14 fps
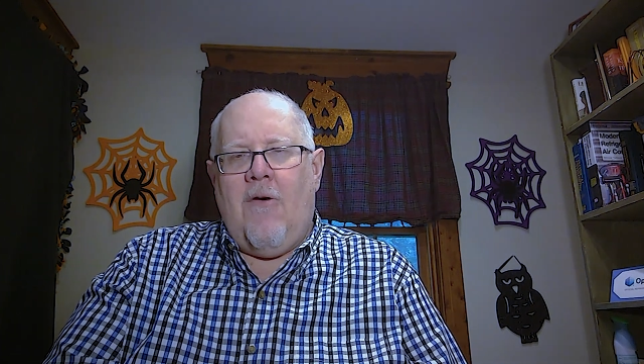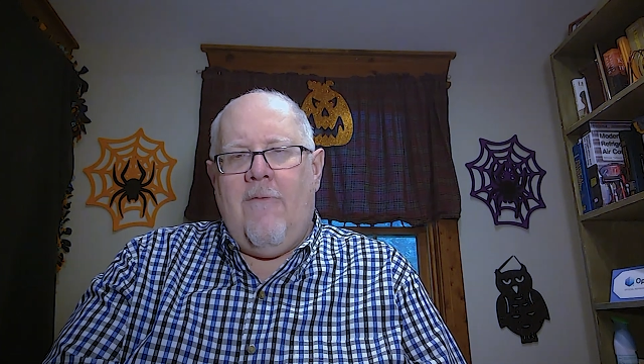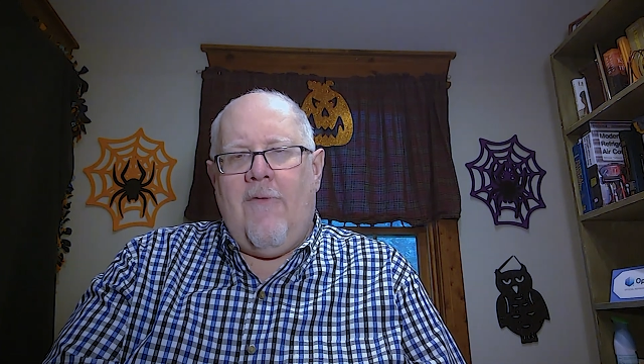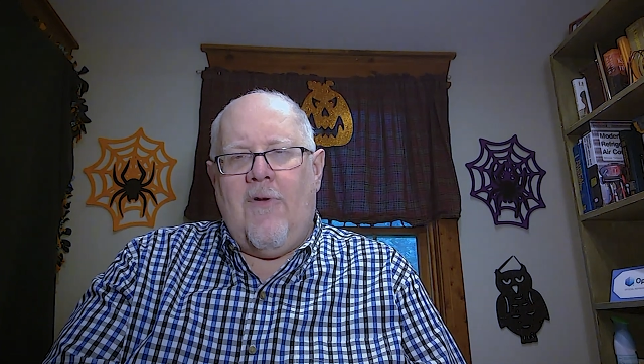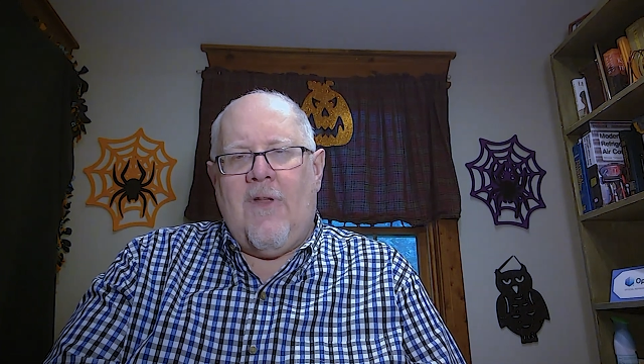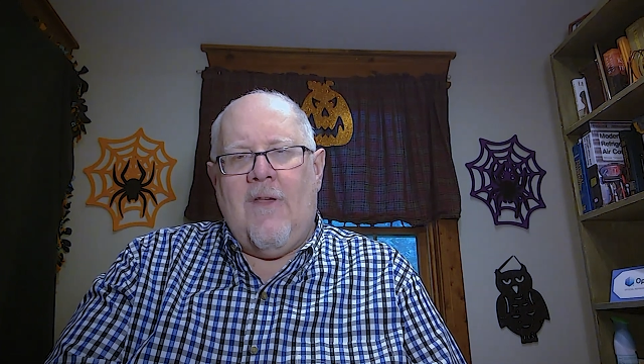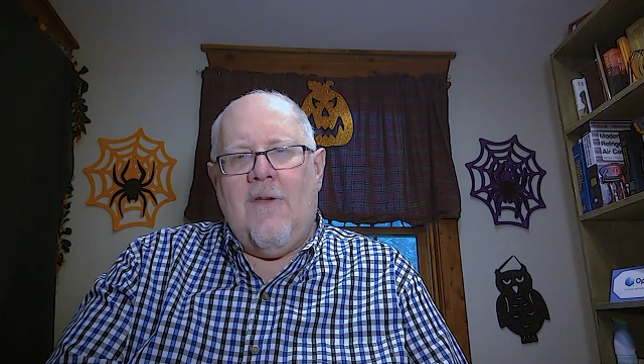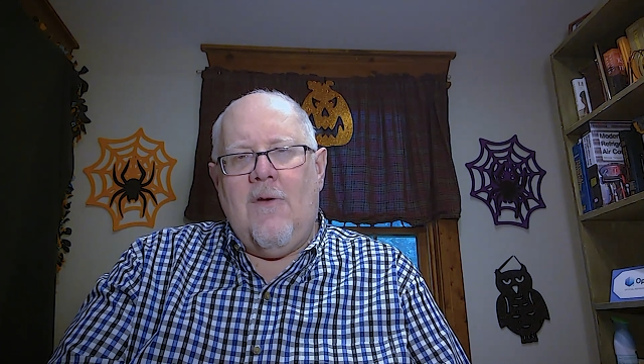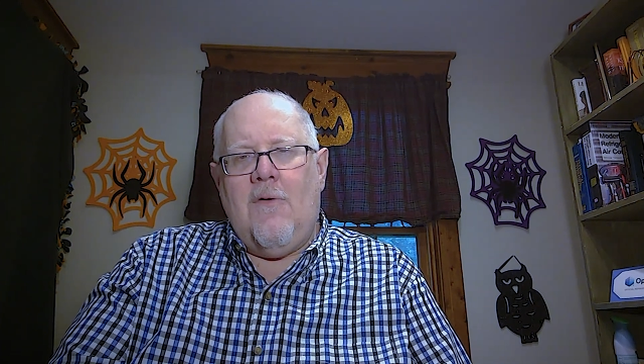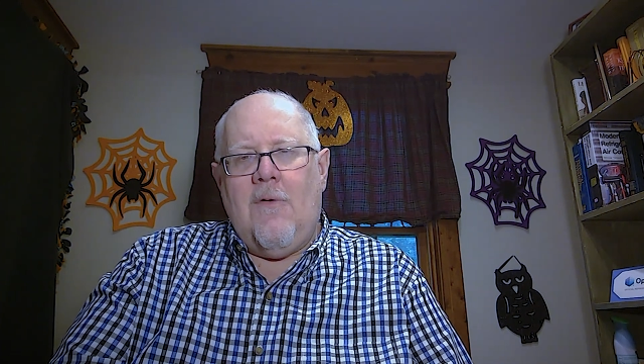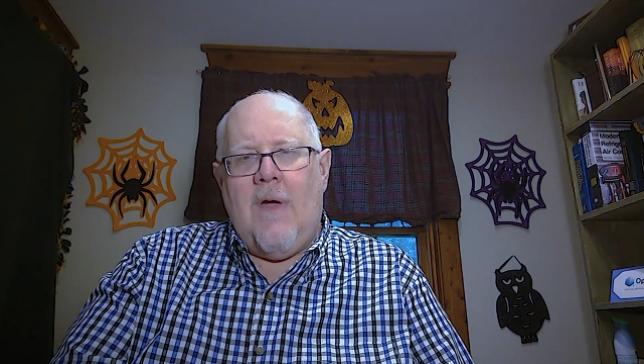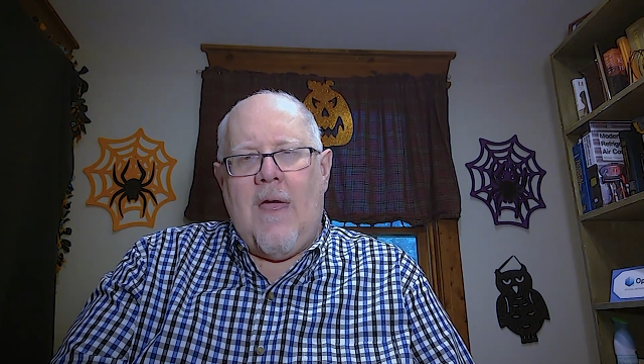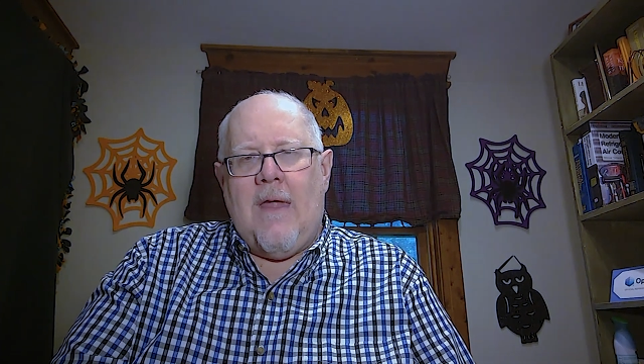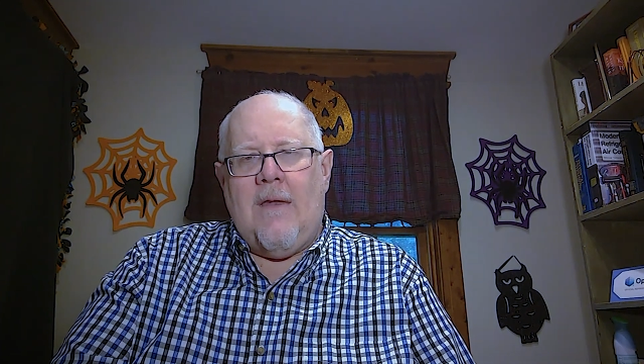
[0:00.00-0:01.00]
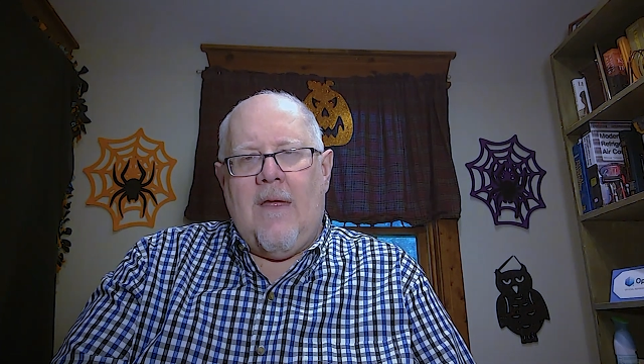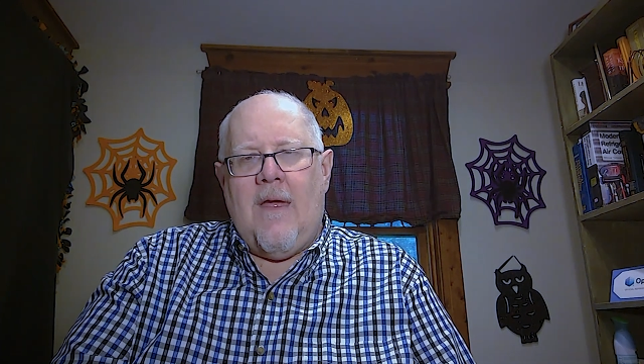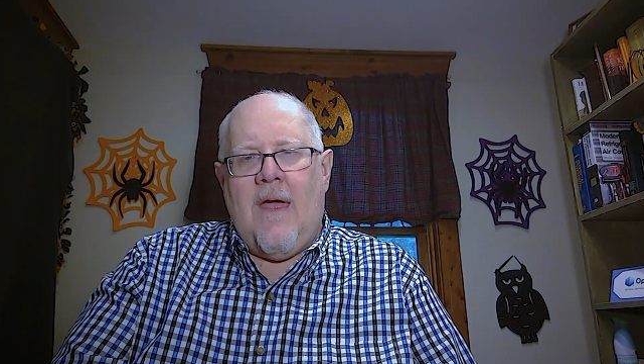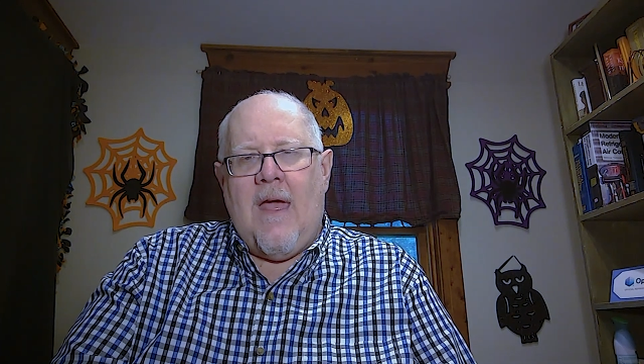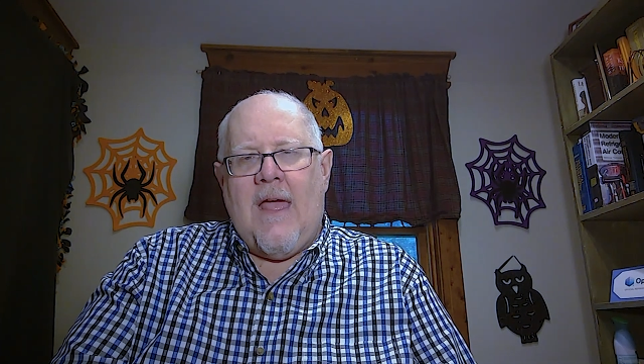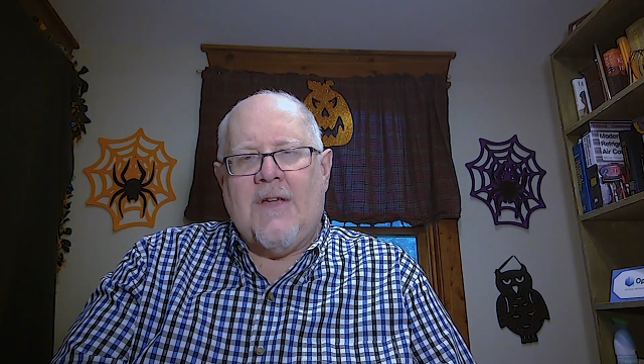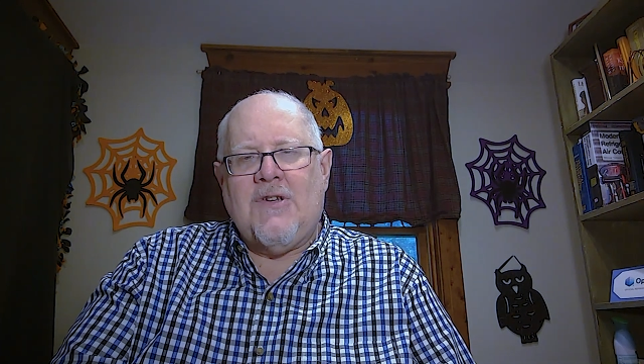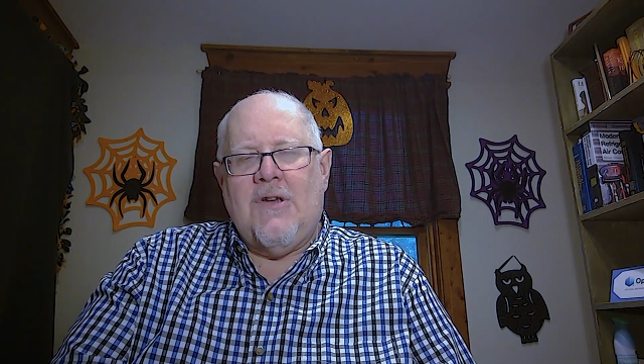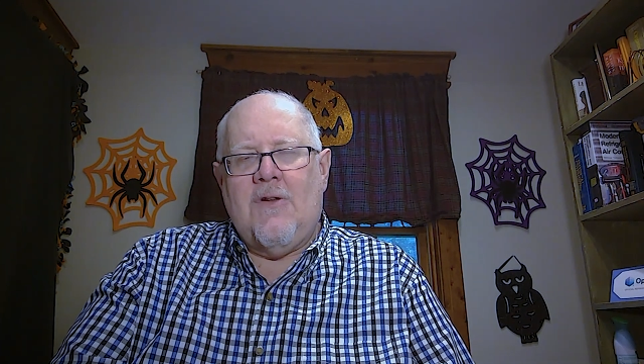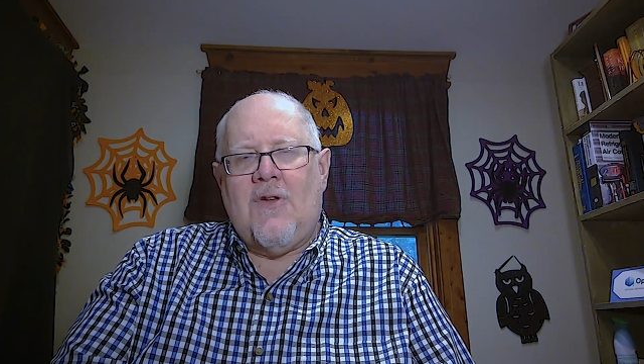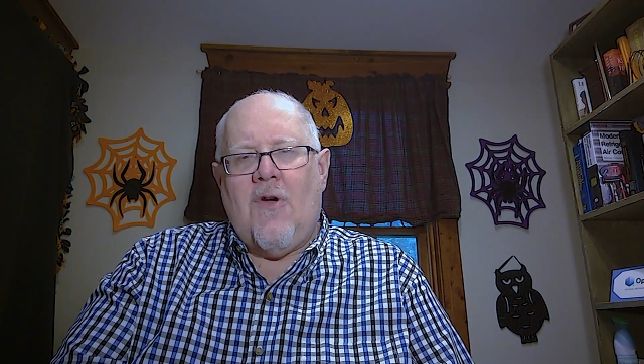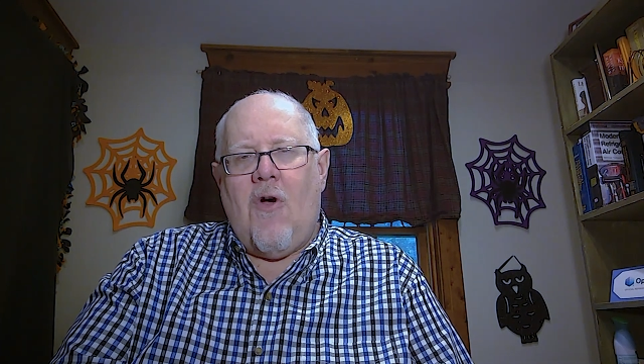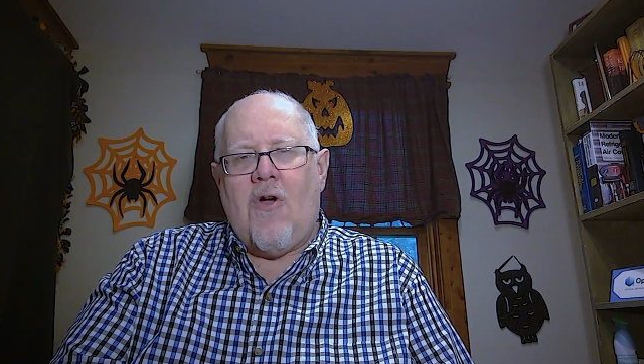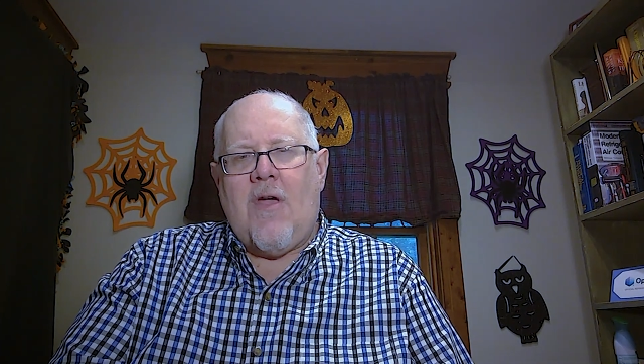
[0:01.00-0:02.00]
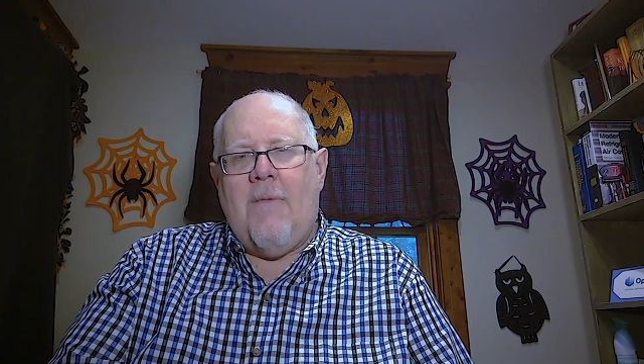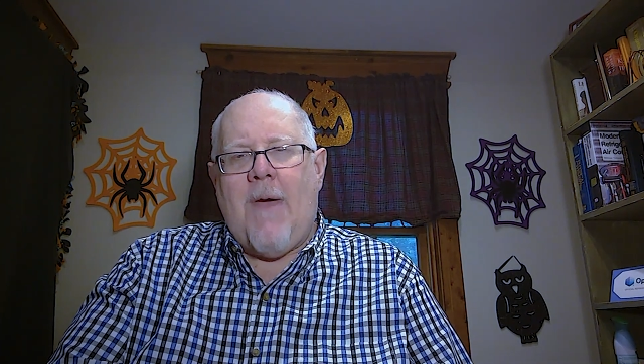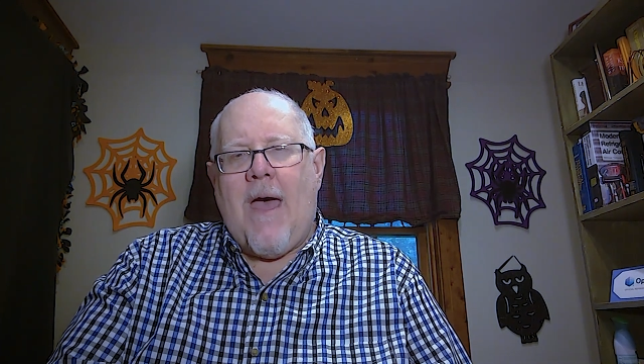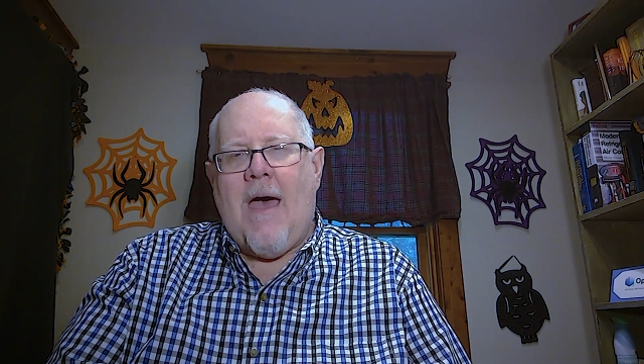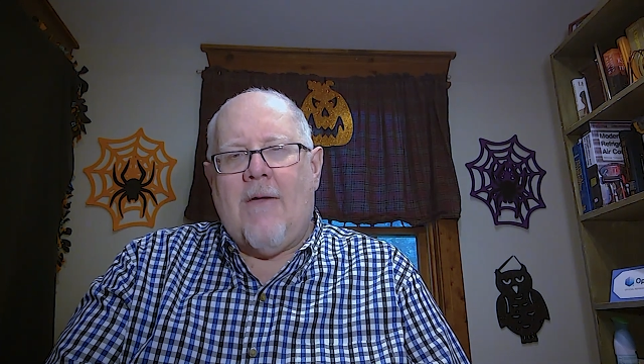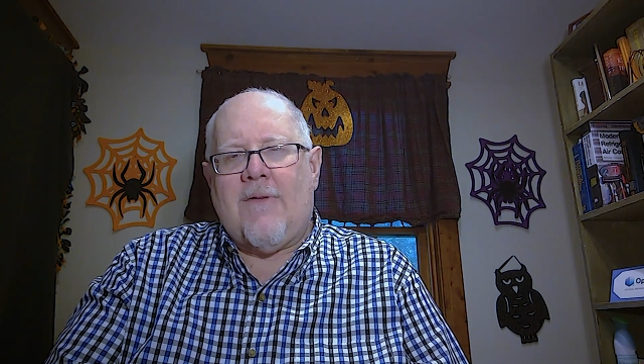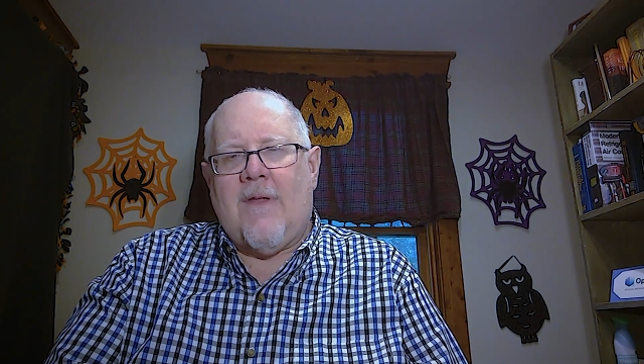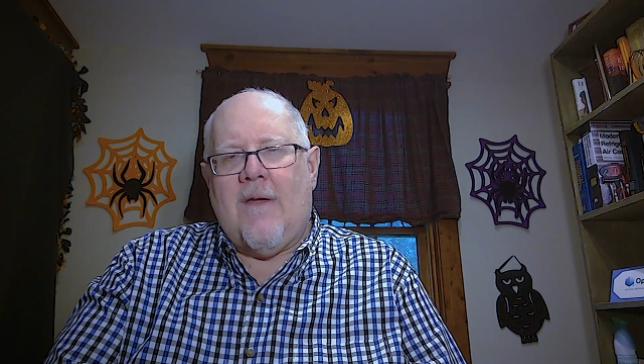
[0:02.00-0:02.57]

over to you and ask you to talk about